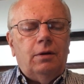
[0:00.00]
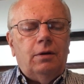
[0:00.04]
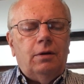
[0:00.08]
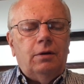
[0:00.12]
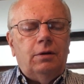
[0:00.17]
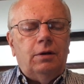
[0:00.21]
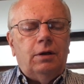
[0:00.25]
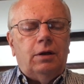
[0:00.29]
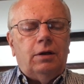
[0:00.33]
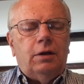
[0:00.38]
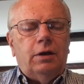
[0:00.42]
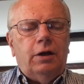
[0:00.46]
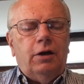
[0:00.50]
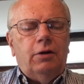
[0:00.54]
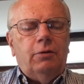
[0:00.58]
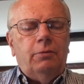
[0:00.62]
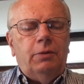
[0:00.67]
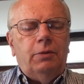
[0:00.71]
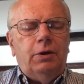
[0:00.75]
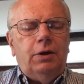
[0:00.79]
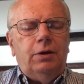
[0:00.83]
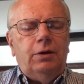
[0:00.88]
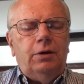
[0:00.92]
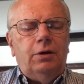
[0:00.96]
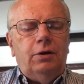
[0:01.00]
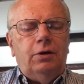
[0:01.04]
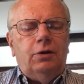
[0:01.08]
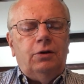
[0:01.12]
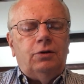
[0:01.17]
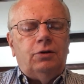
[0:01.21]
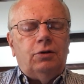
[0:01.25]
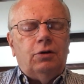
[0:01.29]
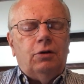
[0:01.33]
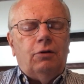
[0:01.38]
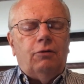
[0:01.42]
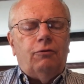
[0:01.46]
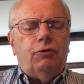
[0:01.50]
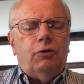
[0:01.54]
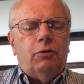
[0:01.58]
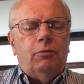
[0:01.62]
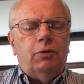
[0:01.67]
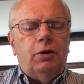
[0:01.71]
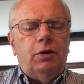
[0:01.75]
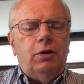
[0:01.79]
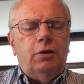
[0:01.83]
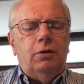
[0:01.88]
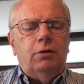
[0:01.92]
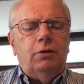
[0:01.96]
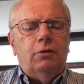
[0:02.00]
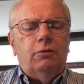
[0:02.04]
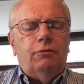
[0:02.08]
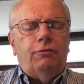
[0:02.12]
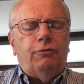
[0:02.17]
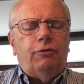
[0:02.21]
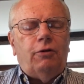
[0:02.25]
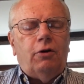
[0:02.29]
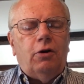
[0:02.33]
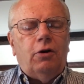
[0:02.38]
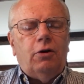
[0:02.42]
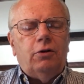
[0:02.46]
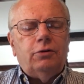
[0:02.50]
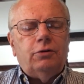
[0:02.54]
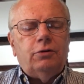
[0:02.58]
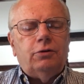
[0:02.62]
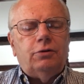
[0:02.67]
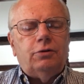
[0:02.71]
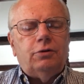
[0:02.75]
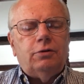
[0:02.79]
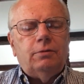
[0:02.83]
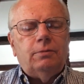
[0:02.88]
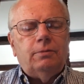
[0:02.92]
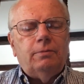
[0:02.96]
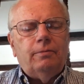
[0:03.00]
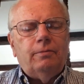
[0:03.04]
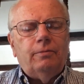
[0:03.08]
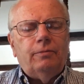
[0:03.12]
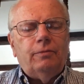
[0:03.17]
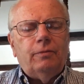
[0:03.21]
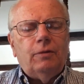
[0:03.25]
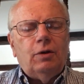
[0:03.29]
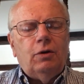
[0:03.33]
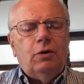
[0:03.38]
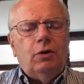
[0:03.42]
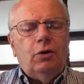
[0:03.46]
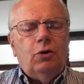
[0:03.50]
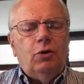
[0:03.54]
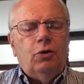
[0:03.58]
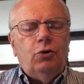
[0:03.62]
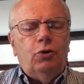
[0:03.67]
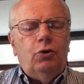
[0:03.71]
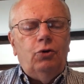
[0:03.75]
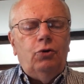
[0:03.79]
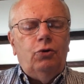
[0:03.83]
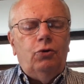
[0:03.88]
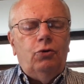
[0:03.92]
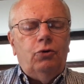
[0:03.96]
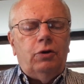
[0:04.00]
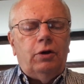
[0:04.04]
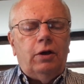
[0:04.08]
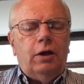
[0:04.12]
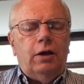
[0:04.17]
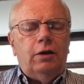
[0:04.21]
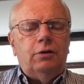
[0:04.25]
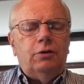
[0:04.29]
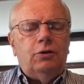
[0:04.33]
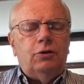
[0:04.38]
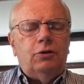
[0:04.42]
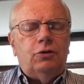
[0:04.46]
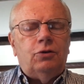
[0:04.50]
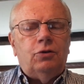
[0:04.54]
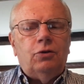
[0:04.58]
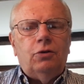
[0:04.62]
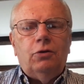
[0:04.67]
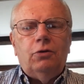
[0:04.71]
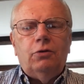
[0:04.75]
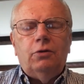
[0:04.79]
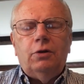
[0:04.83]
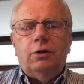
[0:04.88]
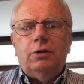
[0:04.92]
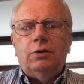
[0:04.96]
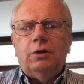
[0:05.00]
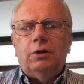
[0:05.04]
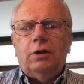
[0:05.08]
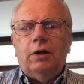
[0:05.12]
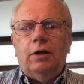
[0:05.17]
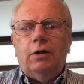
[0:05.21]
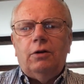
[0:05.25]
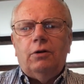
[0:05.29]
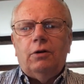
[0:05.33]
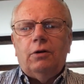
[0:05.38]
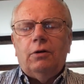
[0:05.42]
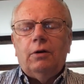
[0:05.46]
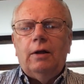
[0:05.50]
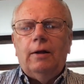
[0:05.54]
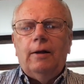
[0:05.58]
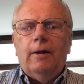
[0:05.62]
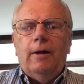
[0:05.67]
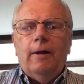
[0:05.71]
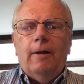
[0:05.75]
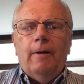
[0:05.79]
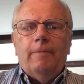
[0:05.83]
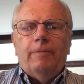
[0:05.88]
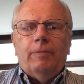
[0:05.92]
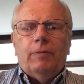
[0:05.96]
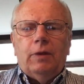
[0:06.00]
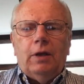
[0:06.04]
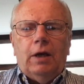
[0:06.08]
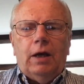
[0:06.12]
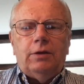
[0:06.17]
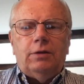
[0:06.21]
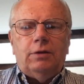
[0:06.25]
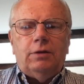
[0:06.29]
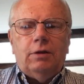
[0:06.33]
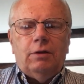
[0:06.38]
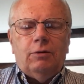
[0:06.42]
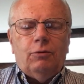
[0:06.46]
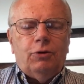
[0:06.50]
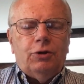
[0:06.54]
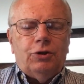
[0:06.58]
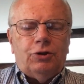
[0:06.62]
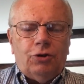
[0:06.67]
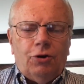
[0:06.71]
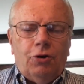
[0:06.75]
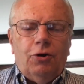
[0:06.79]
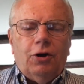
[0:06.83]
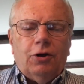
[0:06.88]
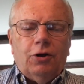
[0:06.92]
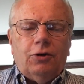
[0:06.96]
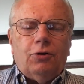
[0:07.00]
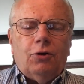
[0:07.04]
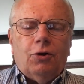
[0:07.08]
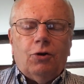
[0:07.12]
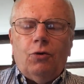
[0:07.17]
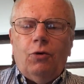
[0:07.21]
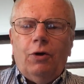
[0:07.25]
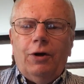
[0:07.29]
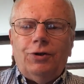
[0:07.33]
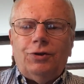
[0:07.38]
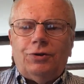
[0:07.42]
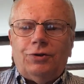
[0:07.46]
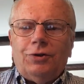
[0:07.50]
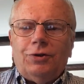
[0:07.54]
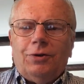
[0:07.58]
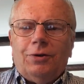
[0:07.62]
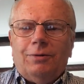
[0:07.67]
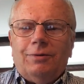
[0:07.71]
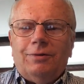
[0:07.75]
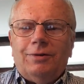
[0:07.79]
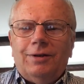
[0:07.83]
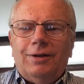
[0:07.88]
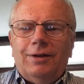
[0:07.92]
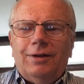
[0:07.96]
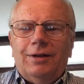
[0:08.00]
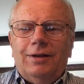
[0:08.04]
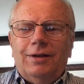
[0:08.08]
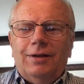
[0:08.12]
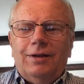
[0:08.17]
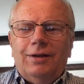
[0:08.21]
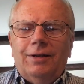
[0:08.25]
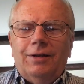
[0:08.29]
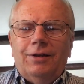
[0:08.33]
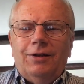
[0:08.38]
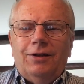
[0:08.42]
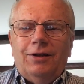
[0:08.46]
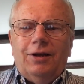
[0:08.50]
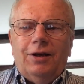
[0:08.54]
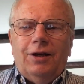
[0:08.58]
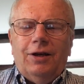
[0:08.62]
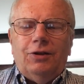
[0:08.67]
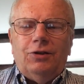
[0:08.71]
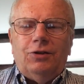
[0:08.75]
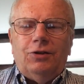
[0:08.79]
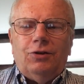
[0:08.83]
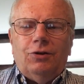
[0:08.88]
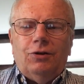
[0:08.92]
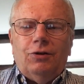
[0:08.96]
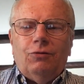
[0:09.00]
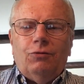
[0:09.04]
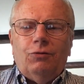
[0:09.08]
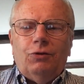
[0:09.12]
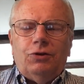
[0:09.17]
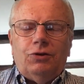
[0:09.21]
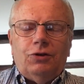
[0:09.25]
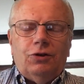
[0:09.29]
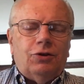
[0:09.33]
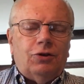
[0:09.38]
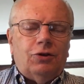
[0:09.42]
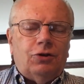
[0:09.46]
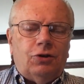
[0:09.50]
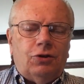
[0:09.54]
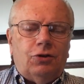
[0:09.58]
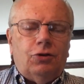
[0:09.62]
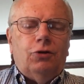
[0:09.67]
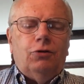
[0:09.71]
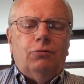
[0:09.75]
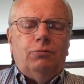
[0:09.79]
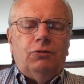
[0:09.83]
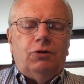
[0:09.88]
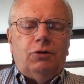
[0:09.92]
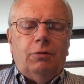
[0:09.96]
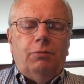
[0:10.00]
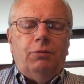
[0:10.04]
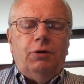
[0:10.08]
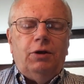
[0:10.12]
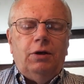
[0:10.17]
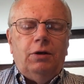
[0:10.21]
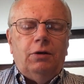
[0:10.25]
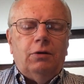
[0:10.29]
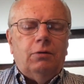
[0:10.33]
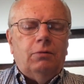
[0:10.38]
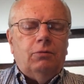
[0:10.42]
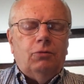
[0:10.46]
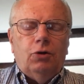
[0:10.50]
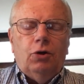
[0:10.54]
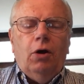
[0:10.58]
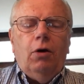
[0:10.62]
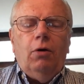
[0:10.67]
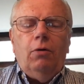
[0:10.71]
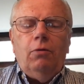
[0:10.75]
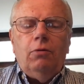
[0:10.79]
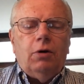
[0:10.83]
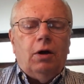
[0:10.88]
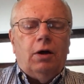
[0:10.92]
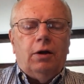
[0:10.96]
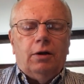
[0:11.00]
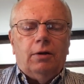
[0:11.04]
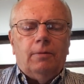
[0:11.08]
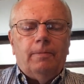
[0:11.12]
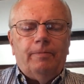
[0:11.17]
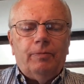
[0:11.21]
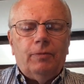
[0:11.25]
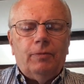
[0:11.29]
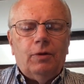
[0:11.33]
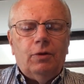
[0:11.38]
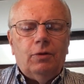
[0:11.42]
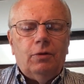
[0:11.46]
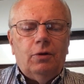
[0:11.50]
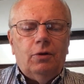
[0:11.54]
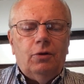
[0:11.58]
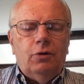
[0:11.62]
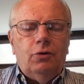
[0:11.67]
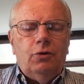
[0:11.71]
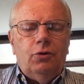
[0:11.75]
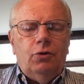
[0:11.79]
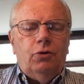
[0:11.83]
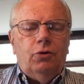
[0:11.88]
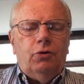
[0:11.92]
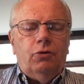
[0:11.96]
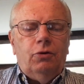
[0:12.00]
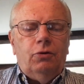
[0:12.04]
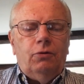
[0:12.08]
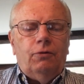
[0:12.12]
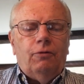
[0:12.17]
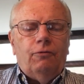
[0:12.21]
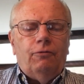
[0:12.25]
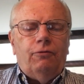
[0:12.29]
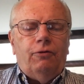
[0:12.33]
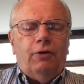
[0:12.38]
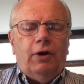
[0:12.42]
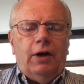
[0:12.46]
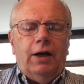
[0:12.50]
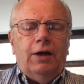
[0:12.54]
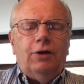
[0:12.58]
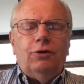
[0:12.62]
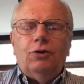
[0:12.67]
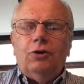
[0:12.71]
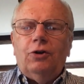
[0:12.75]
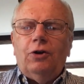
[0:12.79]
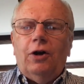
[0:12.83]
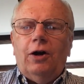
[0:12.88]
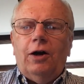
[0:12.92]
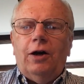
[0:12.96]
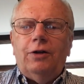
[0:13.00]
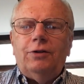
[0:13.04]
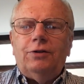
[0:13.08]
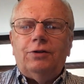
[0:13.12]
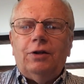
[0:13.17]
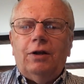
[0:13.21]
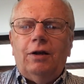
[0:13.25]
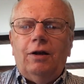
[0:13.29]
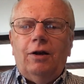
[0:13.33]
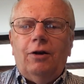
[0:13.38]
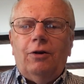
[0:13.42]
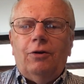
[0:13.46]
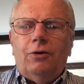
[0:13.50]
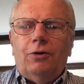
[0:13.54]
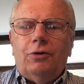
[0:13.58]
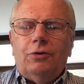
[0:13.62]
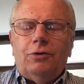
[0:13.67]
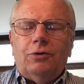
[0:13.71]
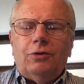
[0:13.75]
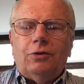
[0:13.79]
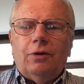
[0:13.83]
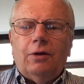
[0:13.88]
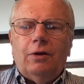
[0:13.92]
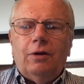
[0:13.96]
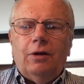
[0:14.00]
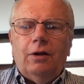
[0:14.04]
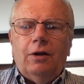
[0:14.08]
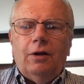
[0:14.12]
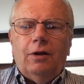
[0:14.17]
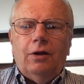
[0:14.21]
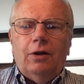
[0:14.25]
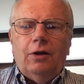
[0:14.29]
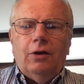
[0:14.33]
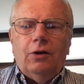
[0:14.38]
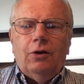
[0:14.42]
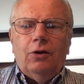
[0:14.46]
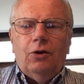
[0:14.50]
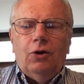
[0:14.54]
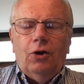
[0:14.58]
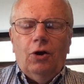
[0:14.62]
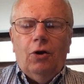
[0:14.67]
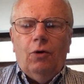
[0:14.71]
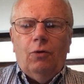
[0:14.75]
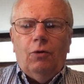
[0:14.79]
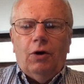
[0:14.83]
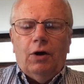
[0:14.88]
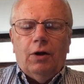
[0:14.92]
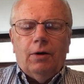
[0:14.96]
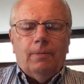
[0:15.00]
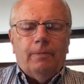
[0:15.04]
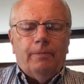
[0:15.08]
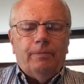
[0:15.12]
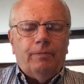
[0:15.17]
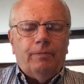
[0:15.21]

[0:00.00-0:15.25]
Declare me innocent from hidden faults. Who can discern his error? That's a rhetorical question. The answer, which is assumed to be no one. Who could find God's errors? No one.